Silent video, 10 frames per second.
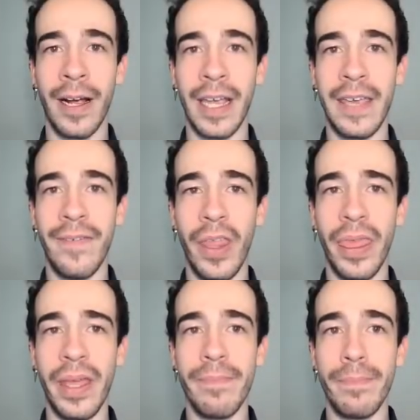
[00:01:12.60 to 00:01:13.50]
Given
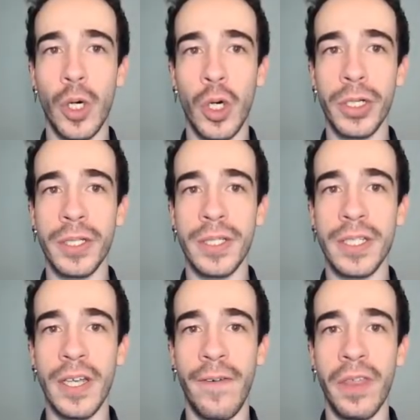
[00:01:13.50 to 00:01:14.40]
the
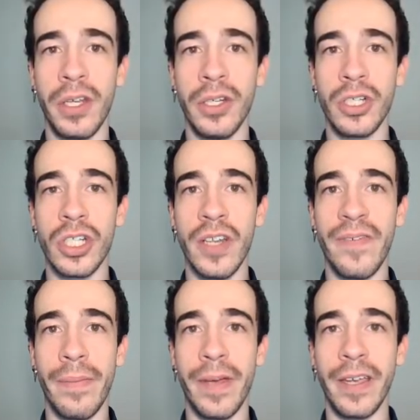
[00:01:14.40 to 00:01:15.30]
importance of the notion of
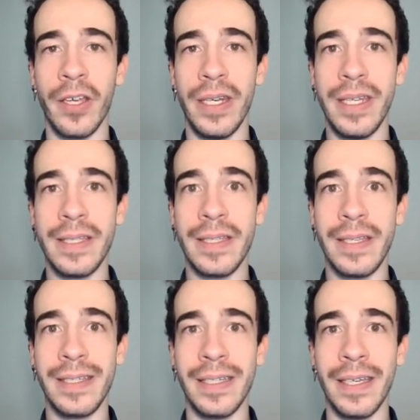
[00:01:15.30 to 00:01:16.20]

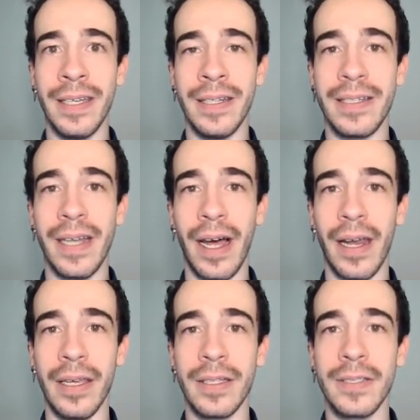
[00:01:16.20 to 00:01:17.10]
aperiodicity in
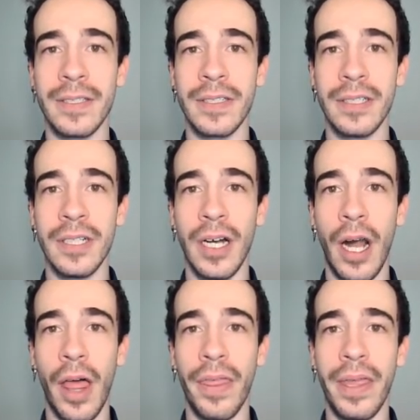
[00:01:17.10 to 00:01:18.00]
tilings,
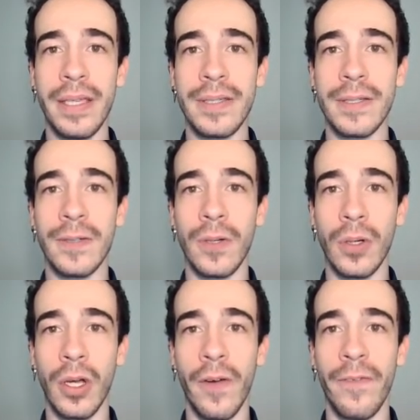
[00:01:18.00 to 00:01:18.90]
this
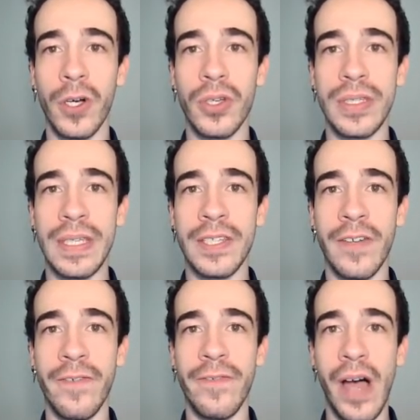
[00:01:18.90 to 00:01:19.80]
talk focuses on a
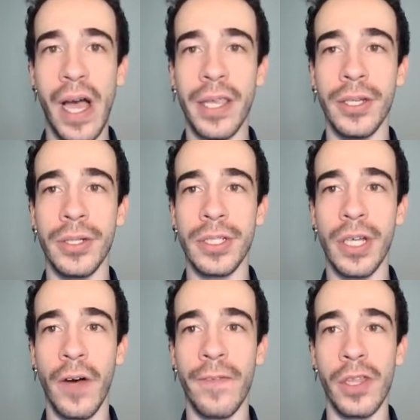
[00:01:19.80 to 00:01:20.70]
variant
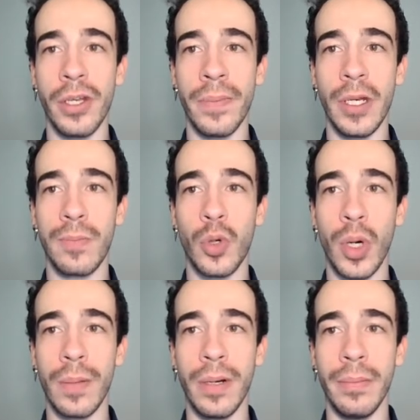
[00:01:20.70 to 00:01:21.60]
of the domino
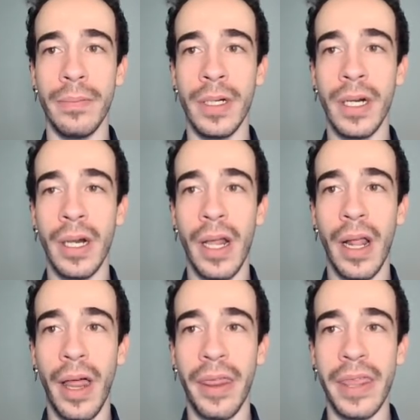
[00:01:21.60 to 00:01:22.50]
problem,
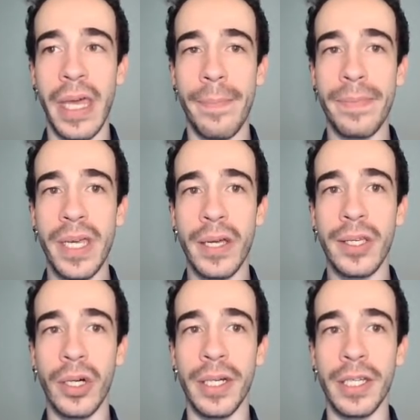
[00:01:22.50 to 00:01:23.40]
the
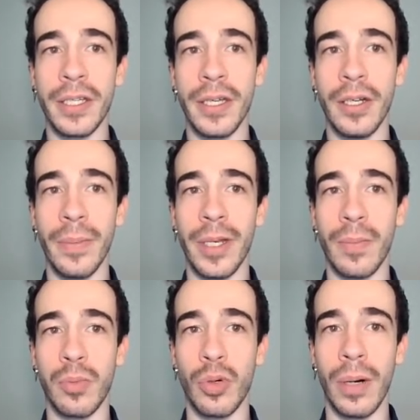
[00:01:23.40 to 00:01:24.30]
aperiodic domino
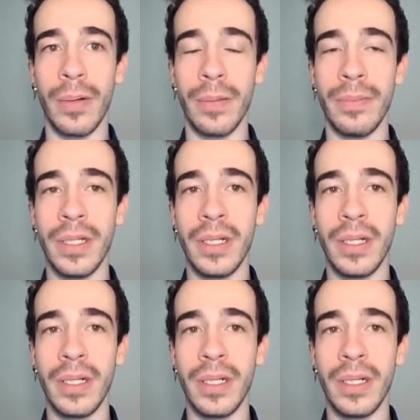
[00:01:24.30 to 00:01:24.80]
problem,